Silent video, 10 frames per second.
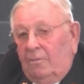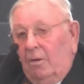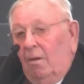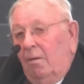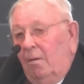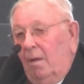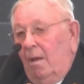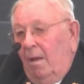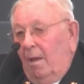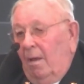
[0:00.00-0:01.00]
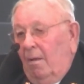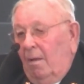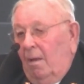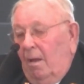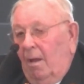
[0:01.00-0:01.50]
So,
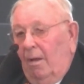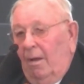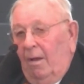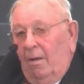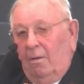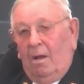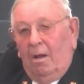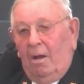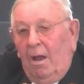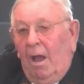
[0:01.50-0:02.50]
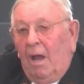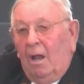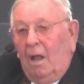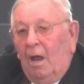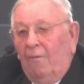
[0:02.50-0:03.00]
I
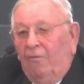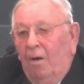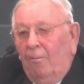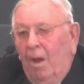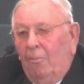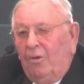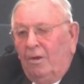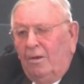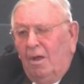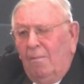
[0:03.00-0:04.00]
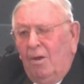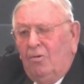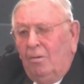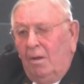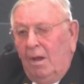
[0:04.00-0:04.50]
had a lot of fun memories. Did I
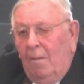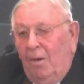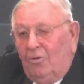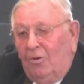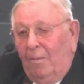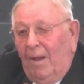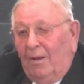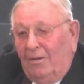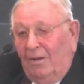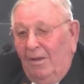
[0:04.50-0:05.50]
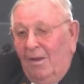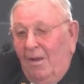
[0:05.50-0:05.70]
mentioned about the